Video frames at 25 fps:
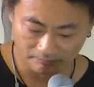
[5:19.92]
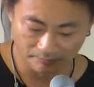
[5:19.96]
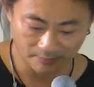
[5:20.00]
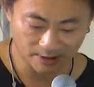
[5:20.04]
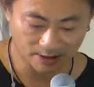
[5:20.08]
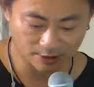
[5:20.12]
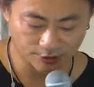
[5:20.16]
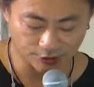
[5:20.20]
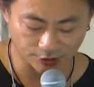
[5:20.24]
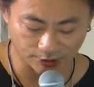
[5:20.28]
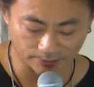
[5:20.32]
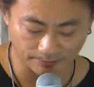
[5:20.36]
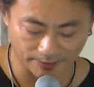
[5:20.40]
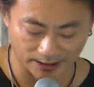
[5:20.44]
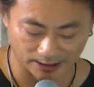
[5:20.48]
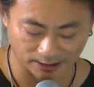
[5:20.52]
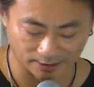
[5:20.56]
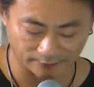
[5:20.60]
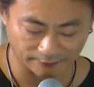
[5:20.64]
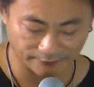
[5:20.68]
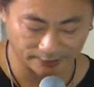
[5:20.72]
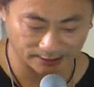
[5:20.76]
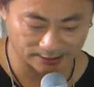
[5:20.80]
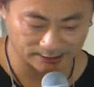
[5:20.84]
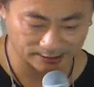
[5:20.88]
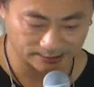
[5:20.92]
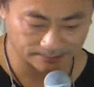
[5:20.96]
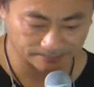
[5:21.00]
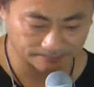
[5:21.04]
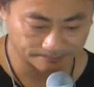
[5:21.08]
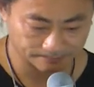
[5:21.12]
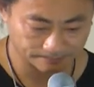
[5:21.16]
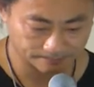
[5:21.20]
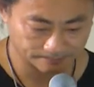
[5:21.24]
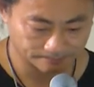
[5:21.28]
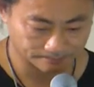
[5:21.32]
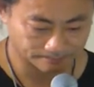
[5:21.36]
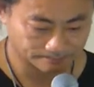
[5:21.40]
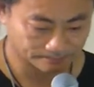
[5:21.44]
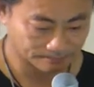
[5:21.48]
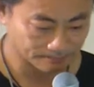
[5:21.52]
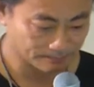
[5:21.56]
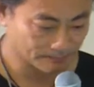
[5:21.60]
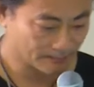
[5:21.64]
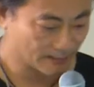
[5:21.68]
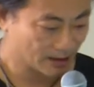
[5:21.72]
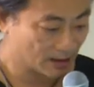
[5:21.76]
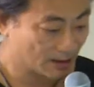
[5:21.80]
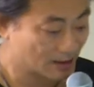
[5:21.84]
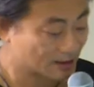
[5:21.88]
mutual benefits.
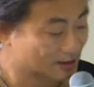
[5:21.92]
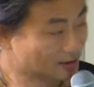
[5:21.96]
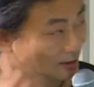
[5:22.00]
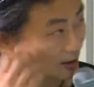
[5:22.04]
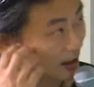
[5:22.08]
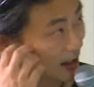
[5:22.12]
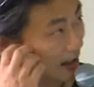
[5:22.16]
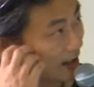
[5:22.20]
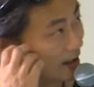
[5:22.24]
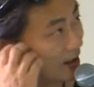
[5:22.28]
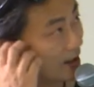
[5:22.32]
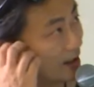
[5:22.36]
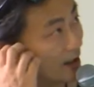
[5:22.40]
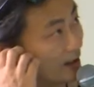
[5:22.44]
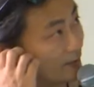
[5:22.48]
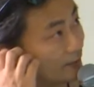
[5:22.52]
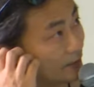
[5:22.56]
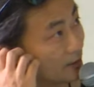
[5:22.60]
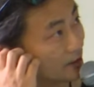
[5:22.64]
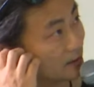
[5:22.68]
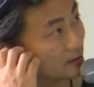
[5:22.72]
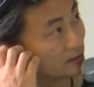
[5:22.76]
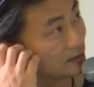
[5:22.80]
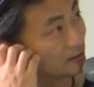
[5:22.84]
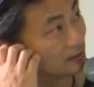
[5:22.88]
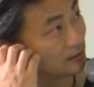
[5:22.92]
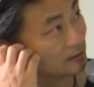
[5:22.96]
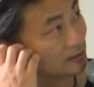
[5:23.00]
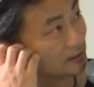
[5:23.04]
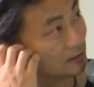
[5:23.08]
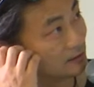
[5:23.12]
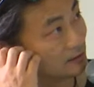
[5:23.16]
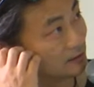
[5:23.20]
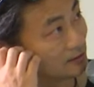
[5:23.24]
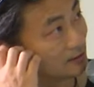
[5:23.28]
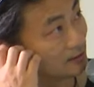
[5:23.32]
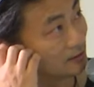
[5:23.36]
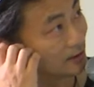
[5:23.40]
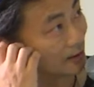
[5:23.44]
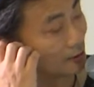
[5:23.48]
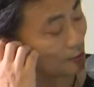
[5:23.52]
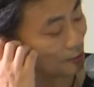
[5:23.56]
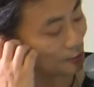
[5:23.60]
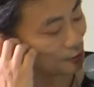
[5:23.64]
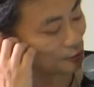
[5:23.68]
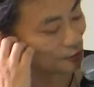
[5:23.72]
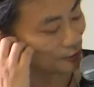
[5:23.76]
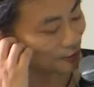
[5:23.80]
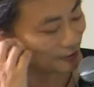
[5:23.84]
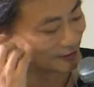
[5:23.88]
So I have a
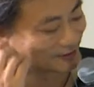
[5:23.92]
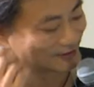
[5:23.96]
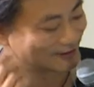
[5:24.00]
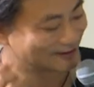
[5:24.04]
delusion.